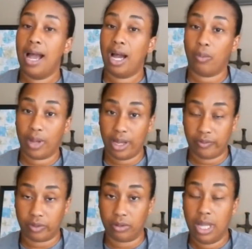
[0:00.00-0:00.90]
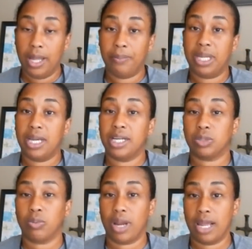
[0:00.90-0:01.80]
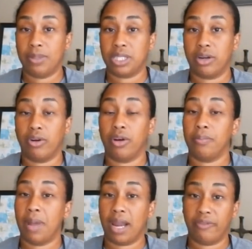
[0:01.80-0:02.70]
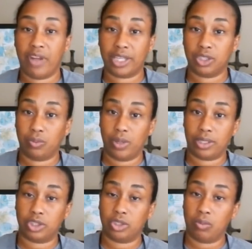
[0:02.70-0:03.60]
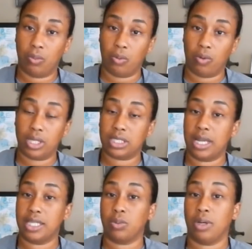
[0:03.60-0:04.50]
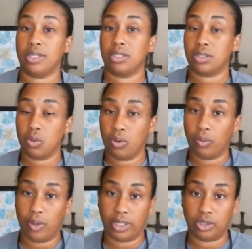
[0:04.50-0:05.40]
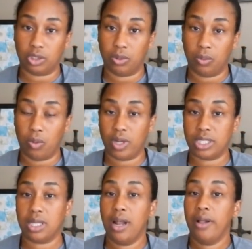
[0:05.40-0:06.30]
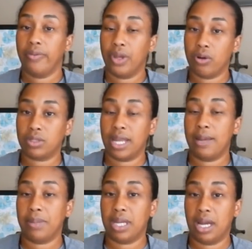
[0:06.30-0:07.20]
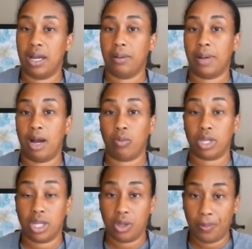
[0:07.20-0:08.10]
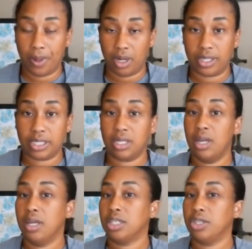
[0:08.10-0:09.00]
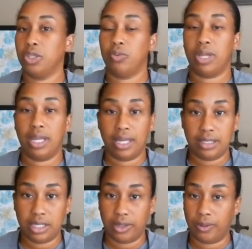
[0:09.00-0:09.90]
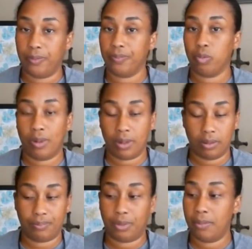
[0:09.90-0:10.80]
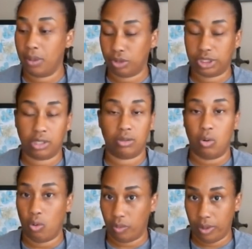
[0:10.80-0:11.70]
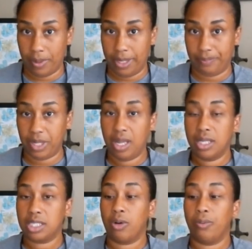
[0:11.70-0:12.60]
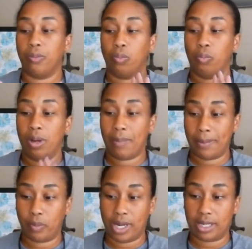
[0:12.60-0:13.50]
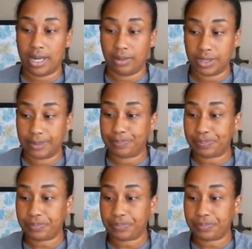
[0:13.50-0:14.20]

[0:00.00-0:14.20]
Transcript: However, because we're able to earn manufacturer register rewards as well as store register rewards, those can become our coupons to do any deal promotion on repeat. So with my breakdowns,